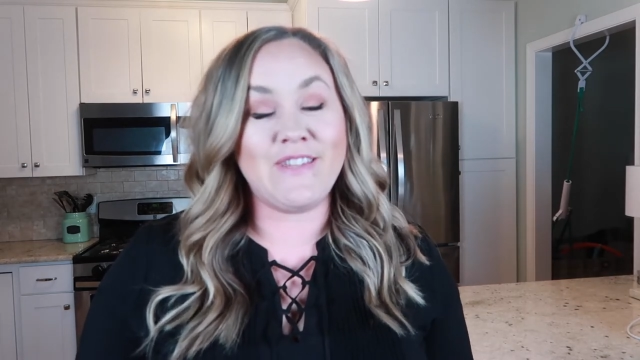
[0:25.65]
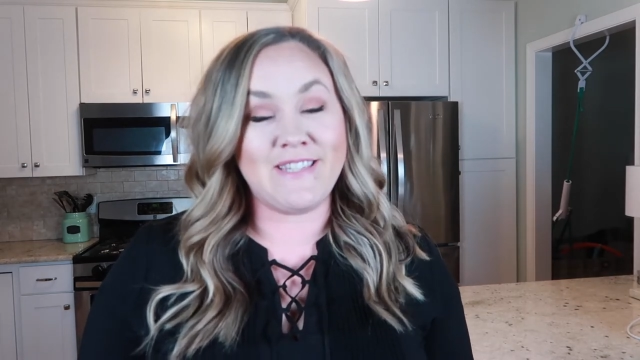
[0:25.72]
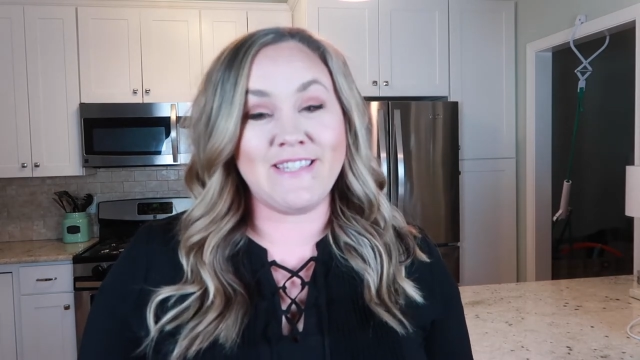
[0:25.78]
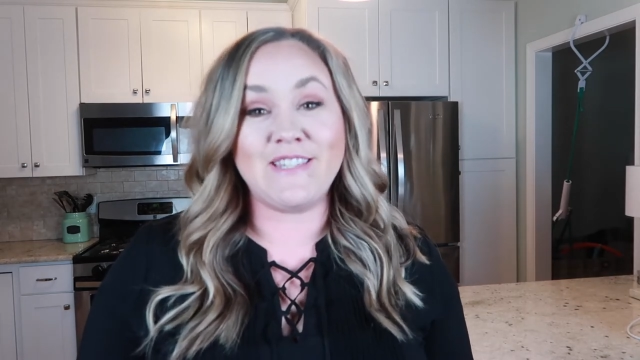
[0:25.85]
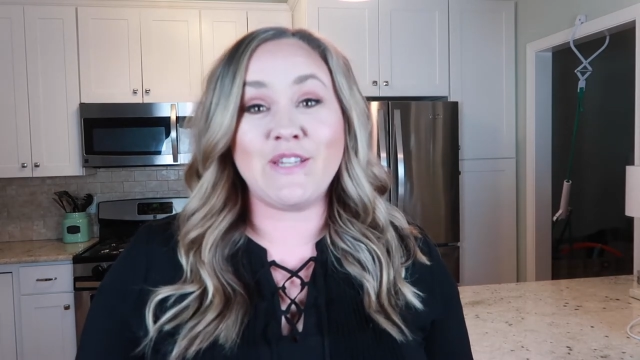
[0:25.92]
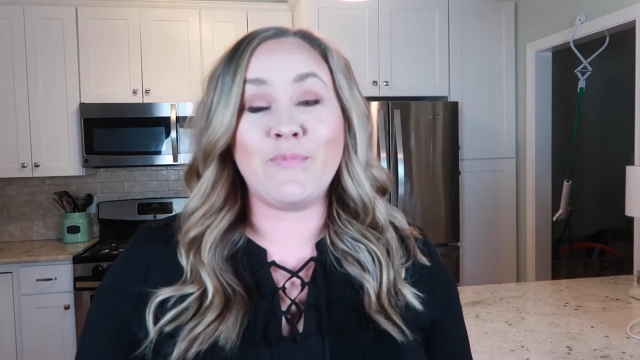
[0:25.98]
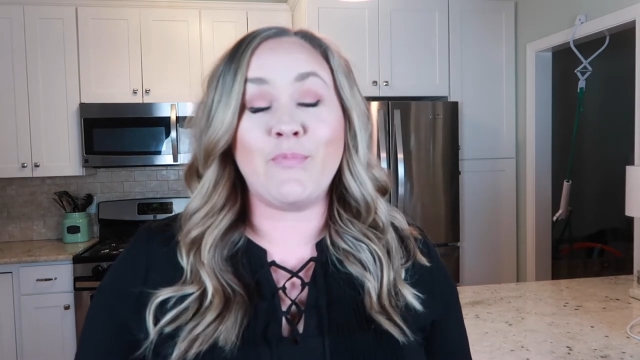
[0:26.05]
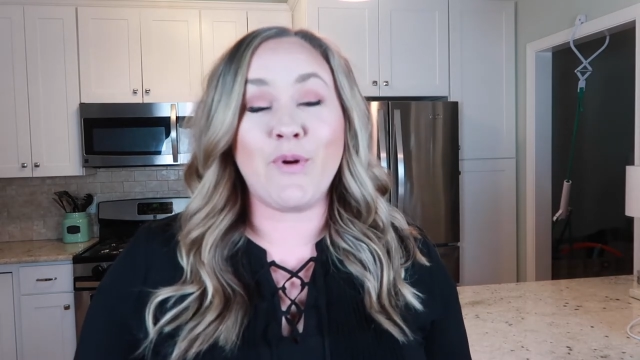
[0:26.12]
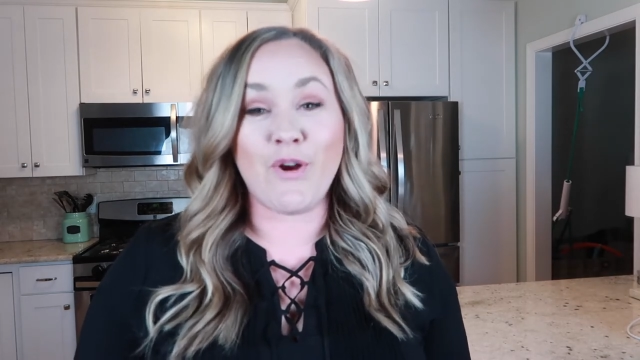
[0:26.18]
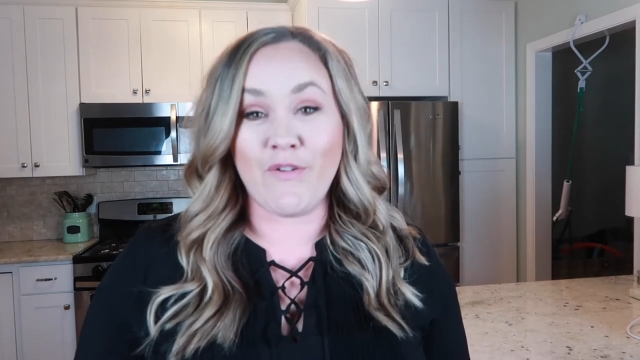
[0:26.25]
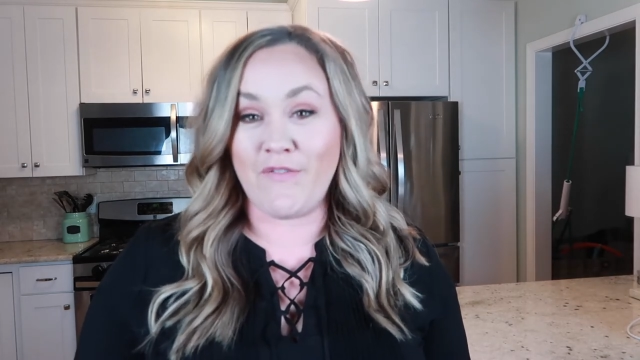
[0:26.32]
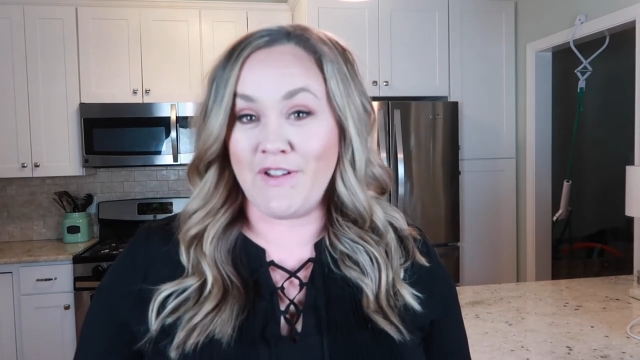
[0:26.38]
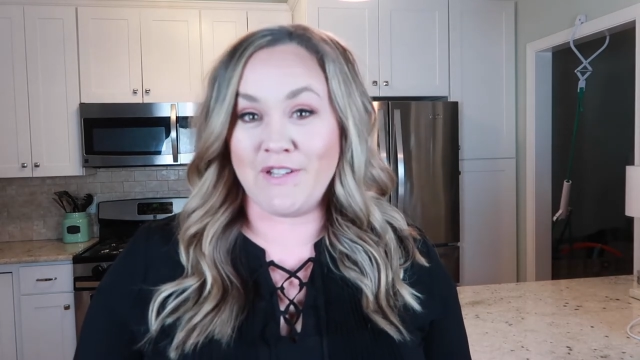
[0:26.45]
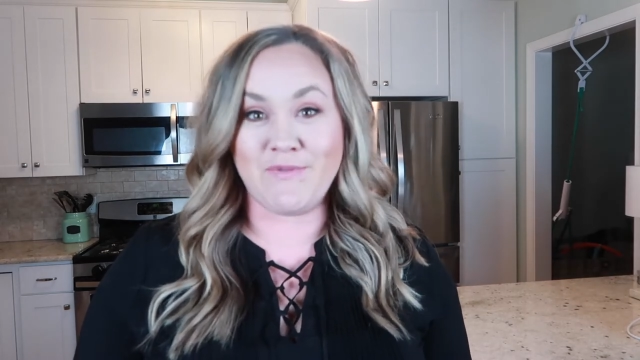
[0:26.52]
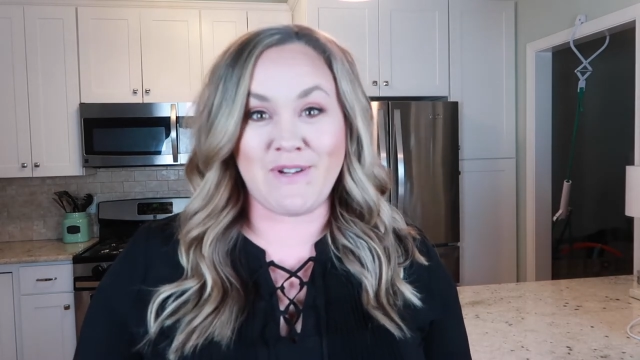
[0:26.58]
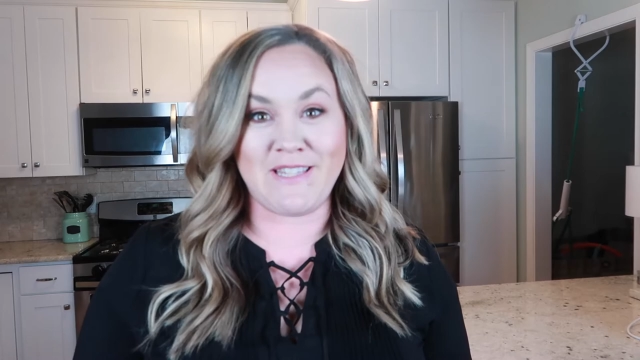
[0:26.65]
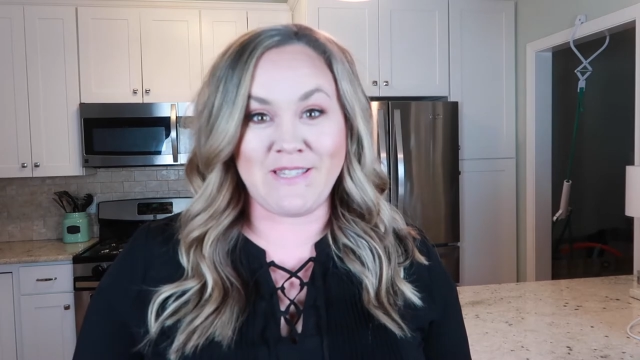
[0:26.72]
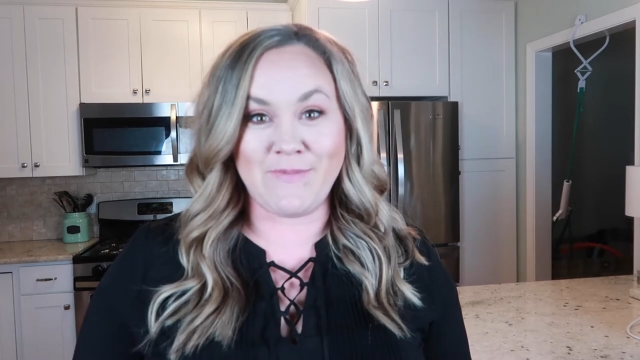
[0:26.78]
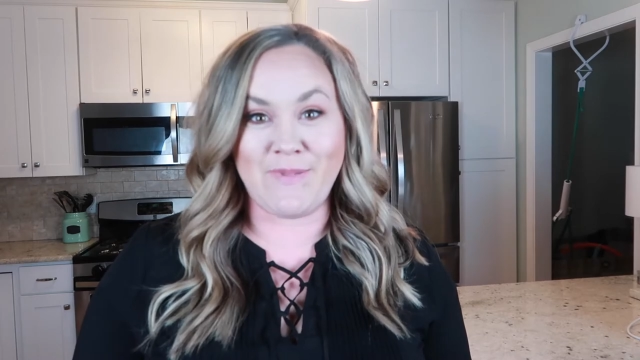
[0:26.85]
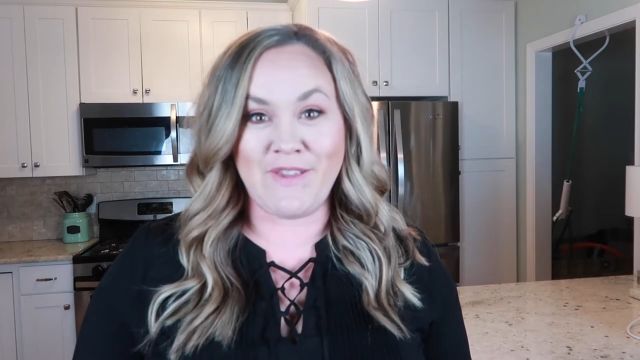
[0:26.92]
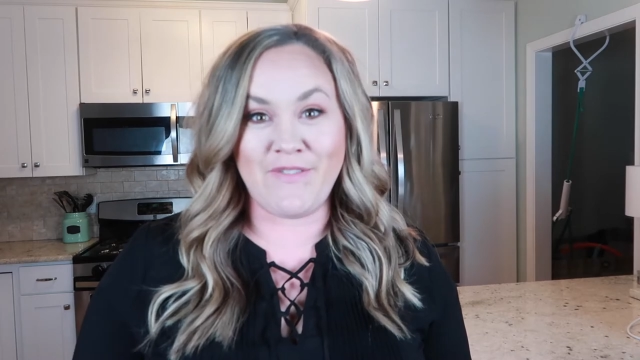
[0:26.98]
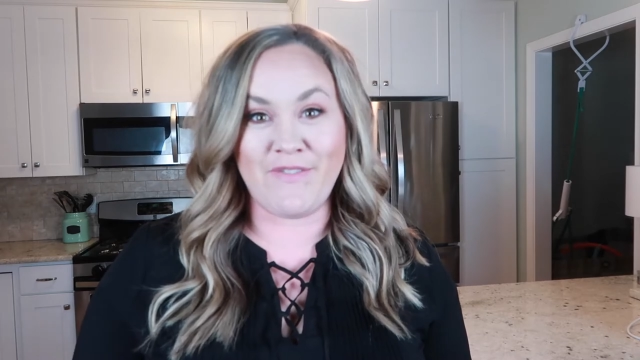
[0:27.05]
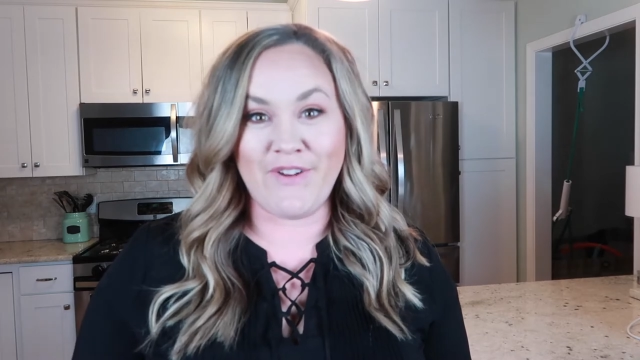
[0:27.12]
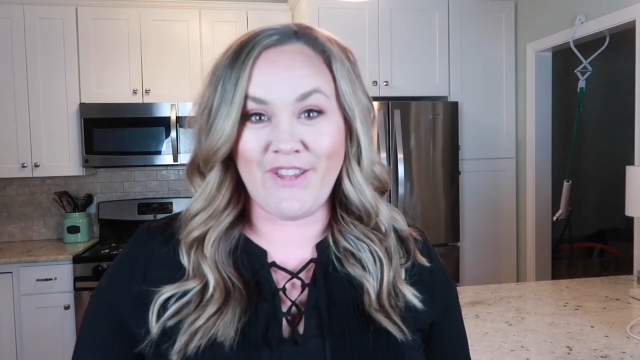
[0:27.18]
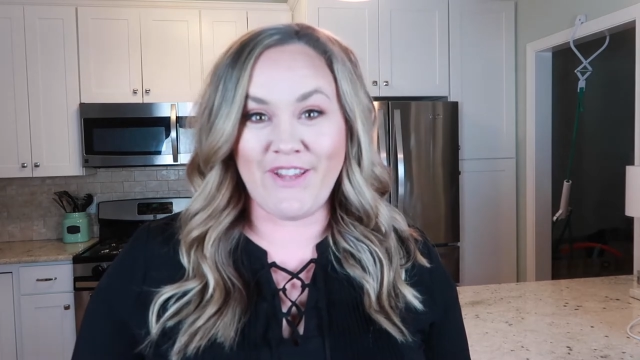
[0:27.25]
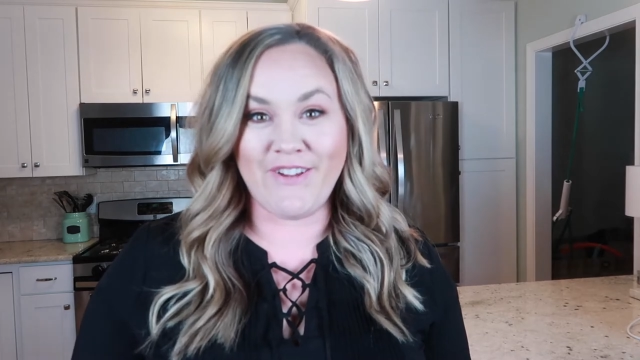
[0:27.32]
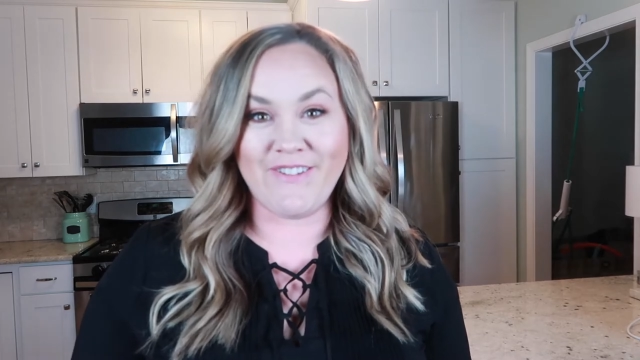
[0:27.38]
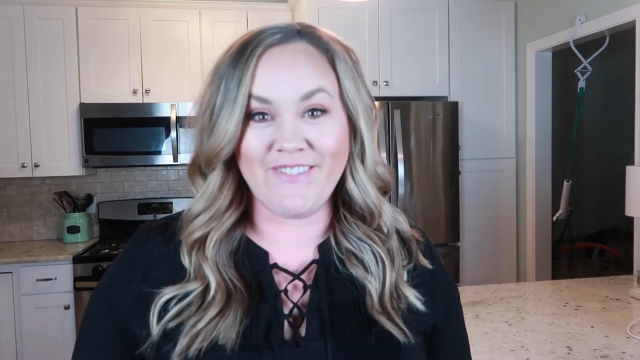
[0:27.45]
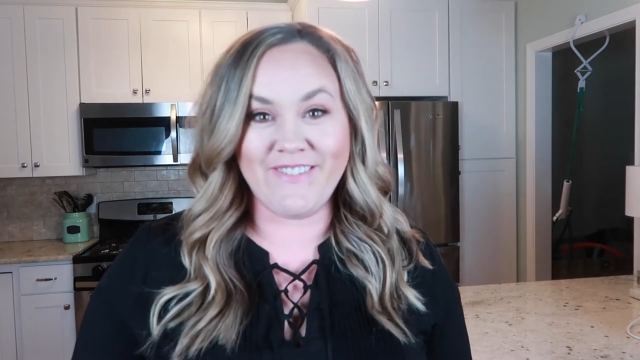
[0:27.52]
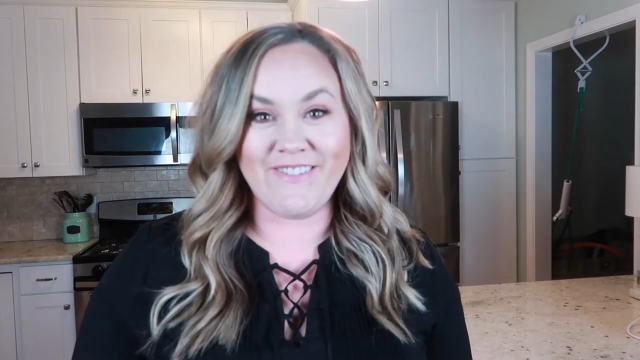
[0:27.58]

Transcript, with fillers: this is the perfect recipe for you.